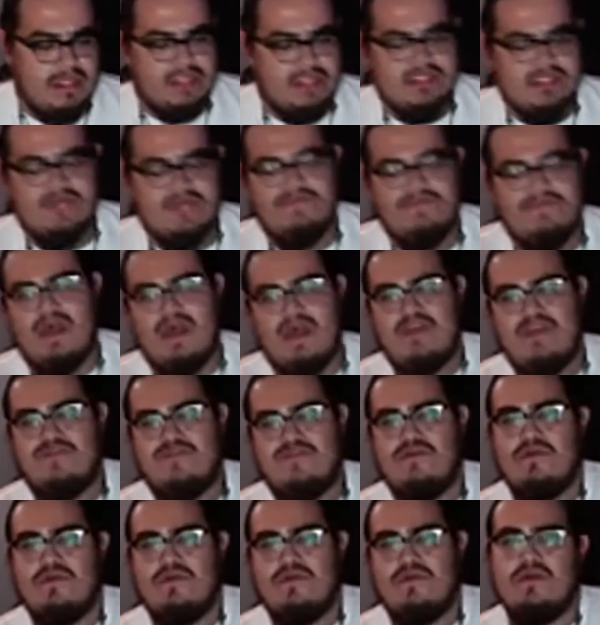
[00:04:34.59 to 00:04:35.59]
And like I
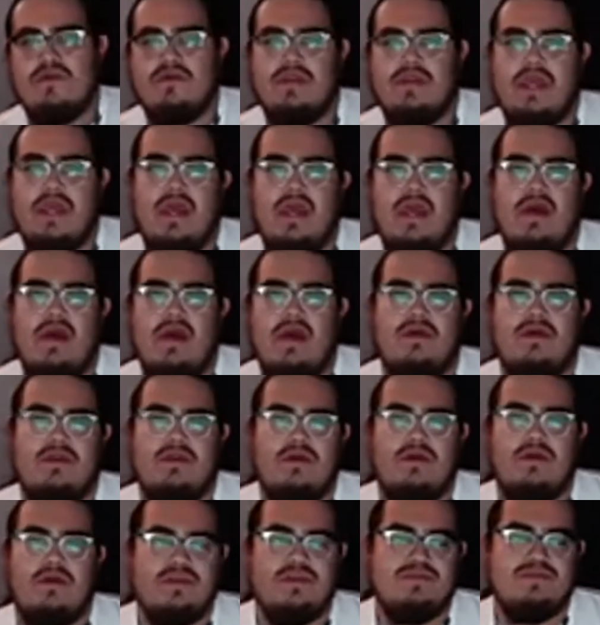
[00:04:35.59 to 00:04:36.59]
said, fast forward a little
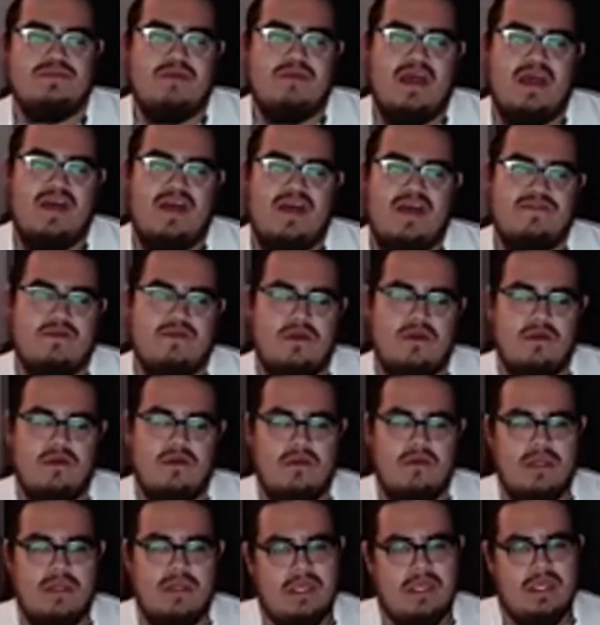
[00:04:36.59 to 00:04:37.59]
now, you know, this past
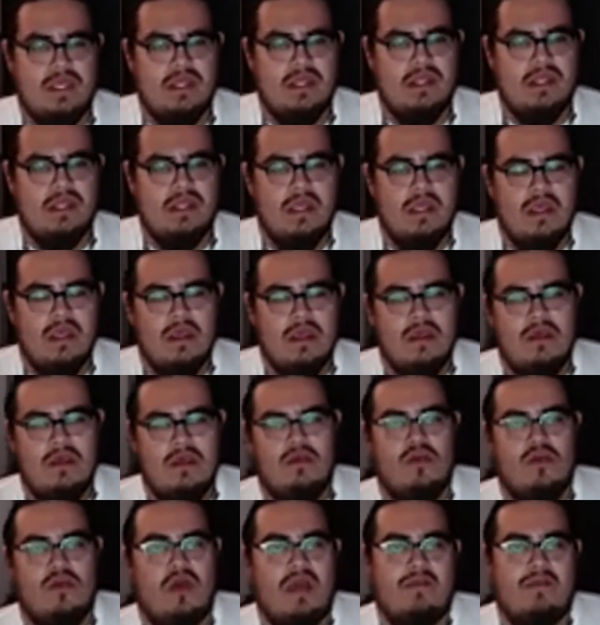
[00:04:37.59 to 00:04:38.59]
weekend, you know, I
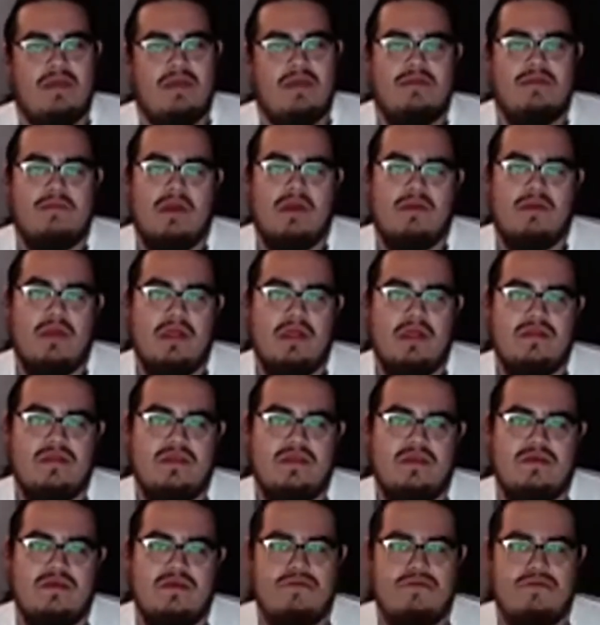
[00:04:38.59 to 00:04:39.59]
had my
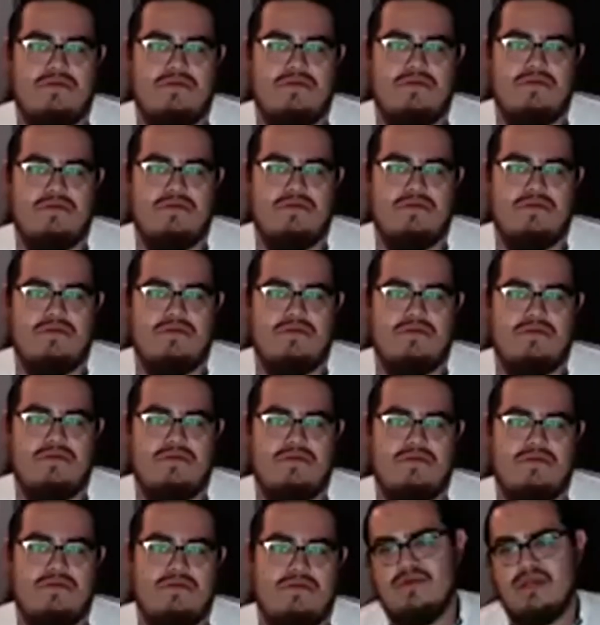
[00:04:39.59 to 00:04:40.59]
relative, you know, he's
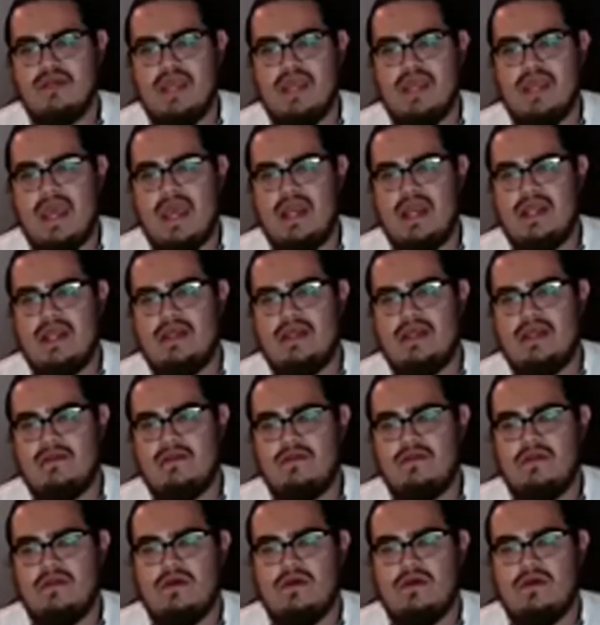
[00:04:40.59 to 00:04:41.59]
a recovering
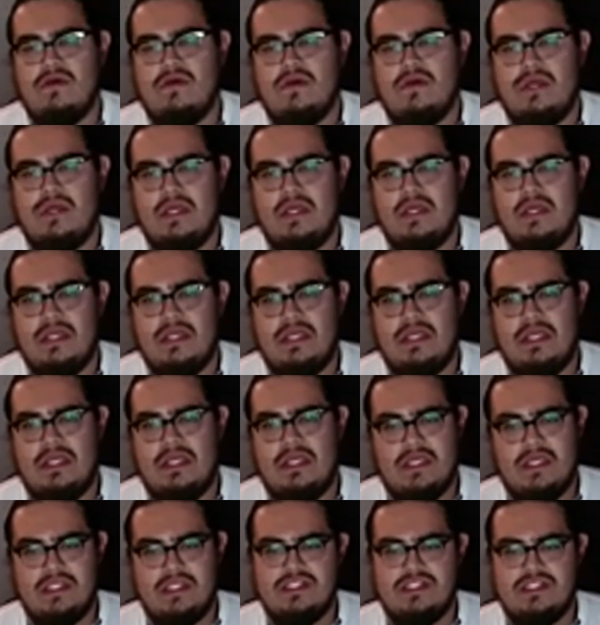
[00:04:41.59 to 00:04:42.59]
addict, you know,
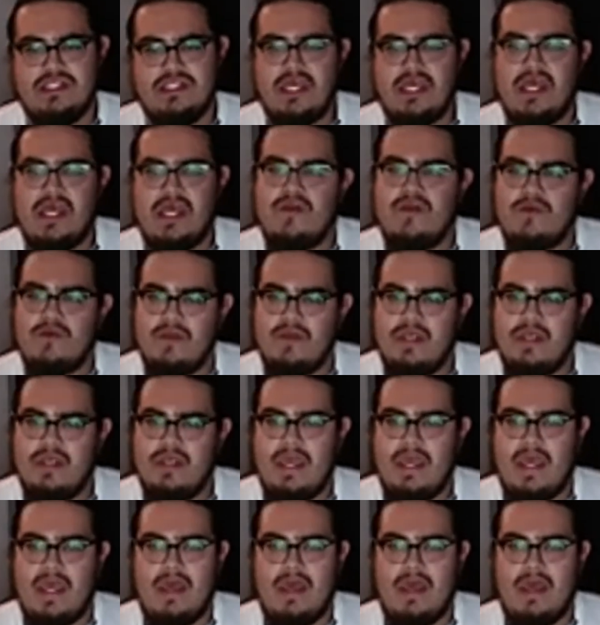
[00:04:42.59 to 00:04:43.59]
and he just got out of
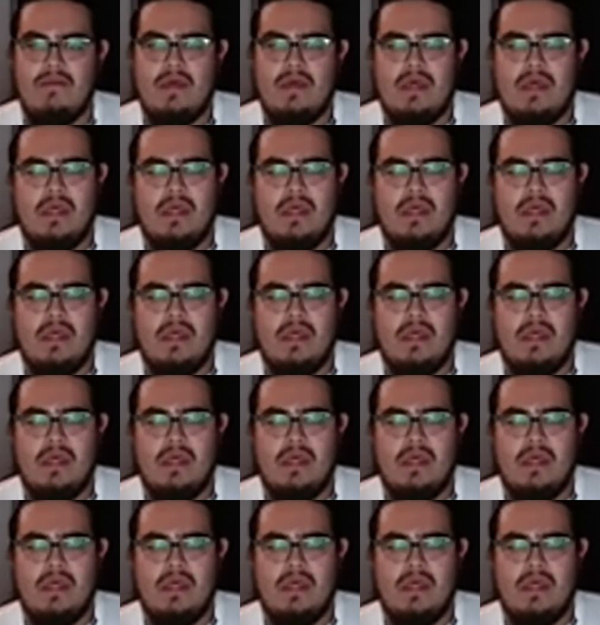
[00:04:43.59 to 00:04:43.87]
rehab.